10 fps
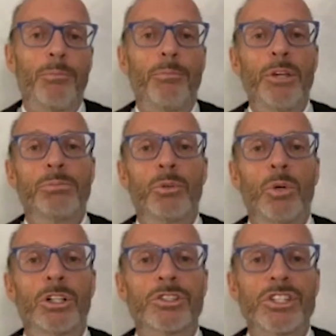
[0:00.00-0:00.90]
People
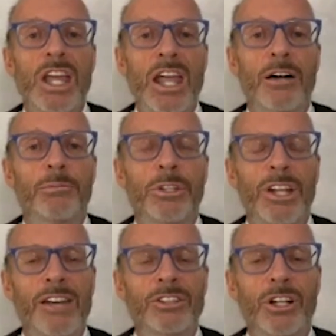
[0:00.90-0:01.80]
will say, I'll be
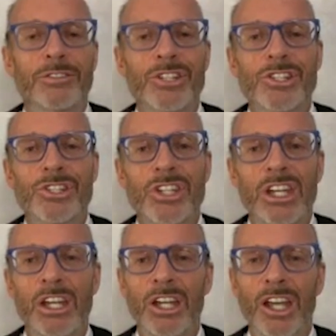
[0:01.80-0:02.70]
having conversations, say,
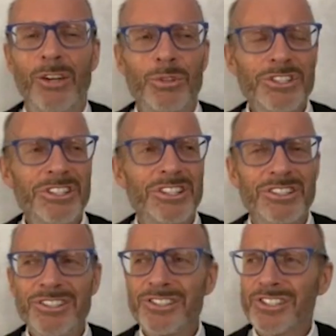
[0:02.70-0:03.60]
hey, isn't there
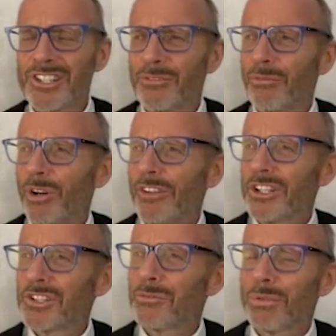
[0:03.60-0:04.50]
some woman,
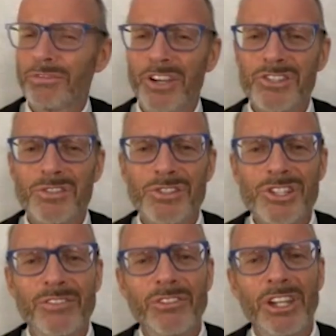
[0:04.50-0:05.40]
you're a professor or
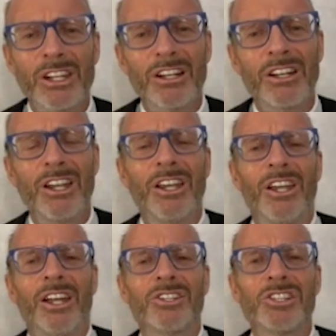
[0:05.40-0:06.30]
something,
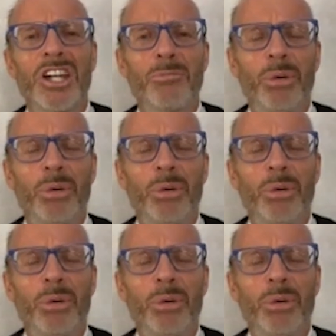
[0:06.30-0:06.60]
and she got